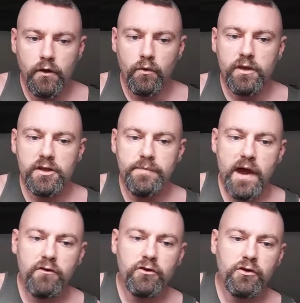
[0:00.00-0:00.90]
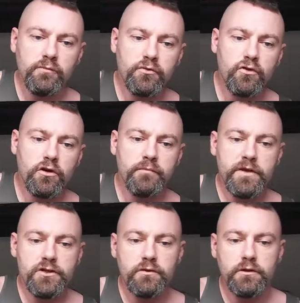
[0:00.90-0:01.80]
Well, the barrel broke
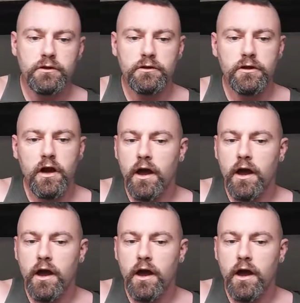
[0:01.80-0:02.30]
me shoulder